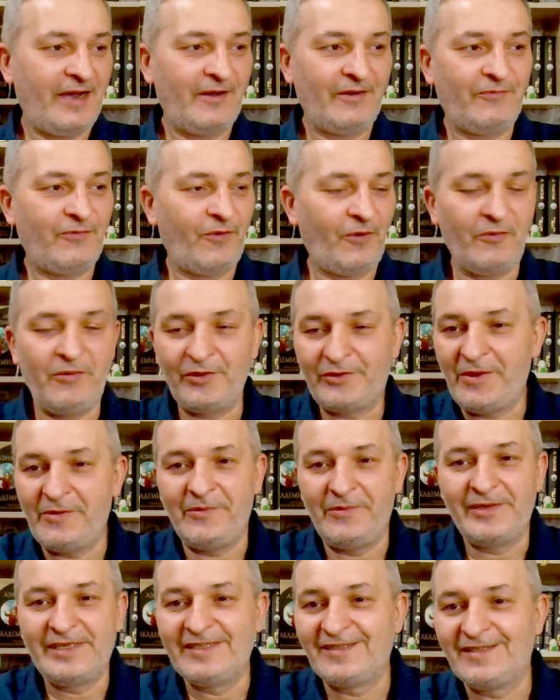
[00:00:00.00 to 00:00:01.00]

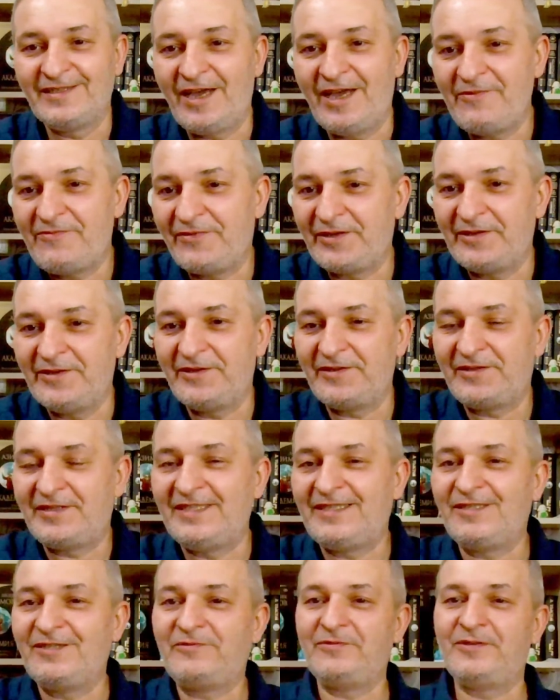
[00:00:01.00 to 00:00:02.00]
whatever reason, I forgot
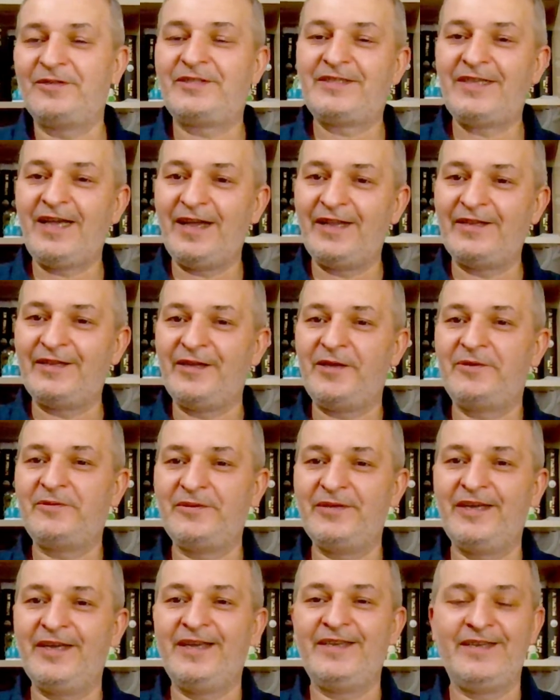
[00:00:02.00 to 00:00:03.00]
that it was Sunday
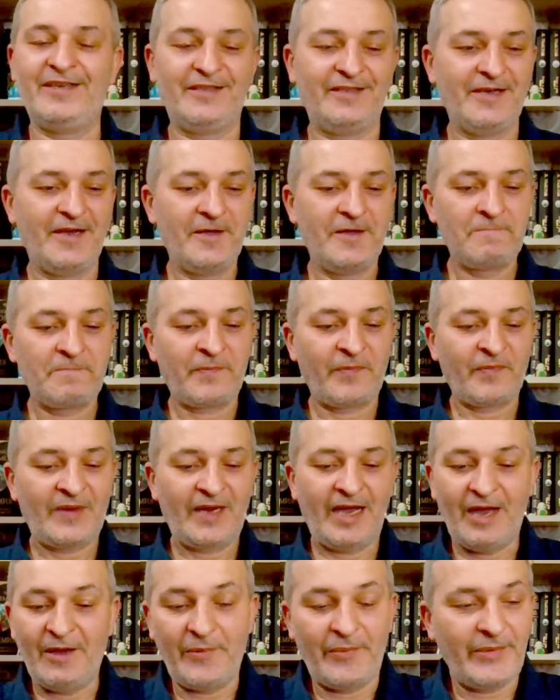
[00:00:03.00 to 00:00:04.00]
today, and
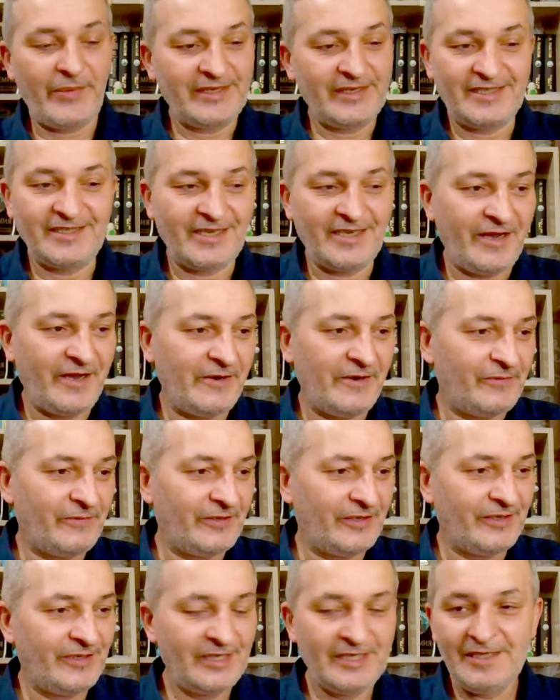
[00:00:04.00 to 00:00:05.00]
I was thinking I have
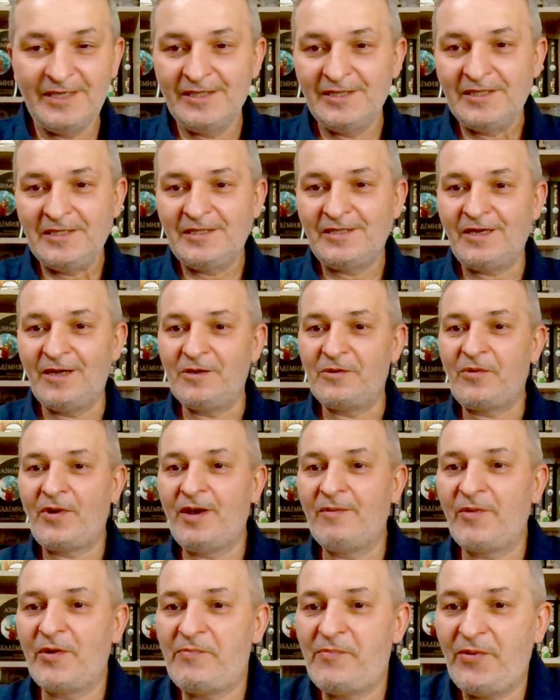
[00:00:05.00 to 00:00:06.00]
a
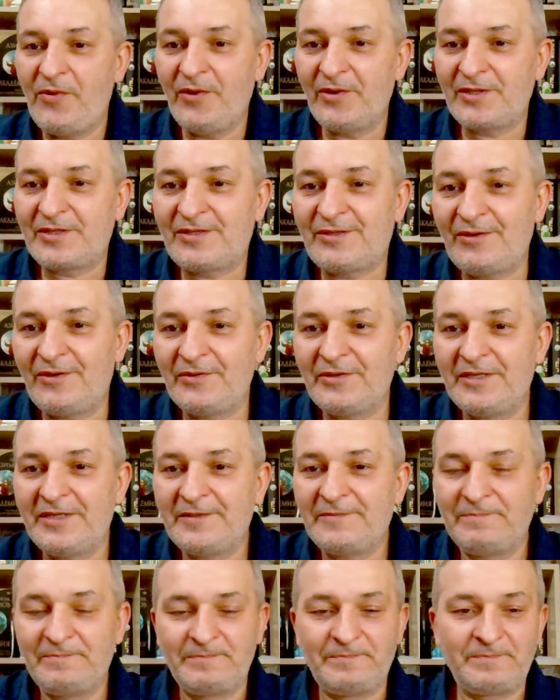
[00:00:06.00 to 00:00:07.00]
Telegram reports
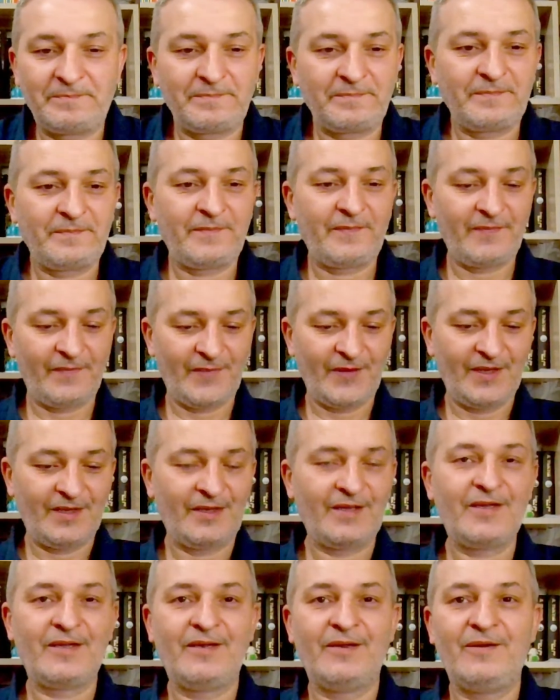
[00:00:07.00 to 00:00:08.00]
on
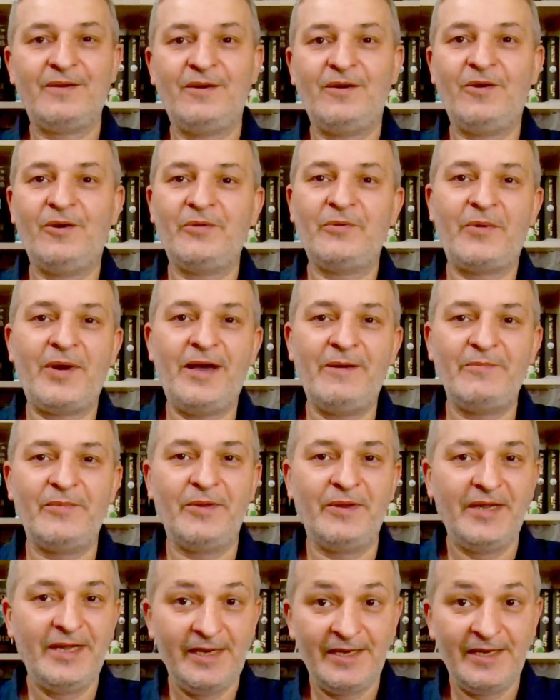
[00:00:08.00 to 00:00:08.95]
Rumble.